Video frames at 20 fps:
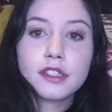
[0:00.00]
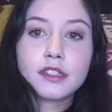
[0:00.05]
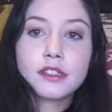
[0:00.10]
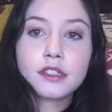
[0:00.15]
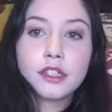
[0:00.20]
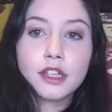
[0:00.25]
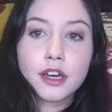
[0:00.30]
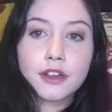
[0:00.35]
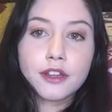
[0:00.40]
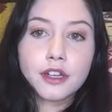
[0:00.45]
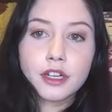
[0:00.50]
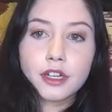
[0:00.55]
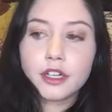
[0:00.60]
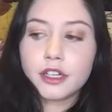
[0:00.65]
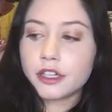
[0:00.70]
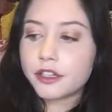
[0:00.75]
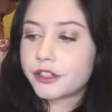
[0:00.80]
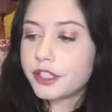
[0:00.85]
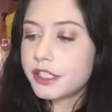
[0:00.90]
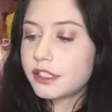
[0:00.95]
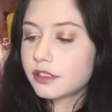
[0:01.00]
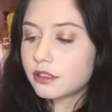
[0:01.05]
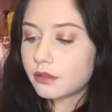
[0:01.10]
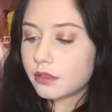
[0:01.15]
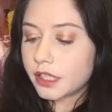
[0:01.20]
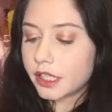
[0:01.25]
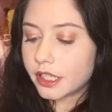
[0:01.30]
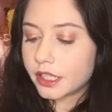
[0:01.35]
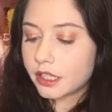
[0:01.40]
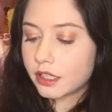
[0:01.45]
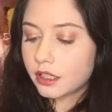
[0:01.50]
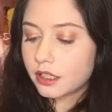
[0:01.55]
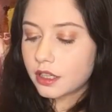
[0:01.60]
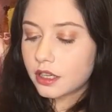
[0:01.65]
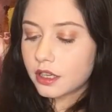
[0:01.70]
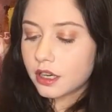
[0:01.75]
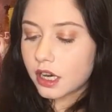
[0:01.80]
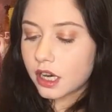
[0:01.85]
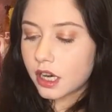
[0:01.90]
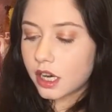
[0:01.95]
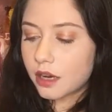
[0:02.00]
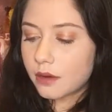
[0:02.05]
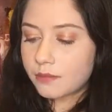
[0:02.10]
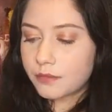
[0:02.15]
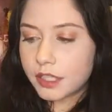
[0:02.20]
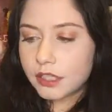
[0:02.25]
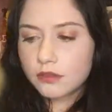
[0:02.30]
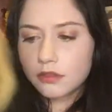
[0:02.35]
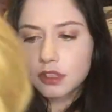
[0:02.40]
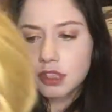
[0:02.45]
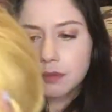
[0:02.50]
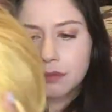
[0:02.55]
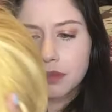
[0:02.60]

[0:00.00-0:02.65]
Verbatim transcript: is another Krista wig. Um, this one's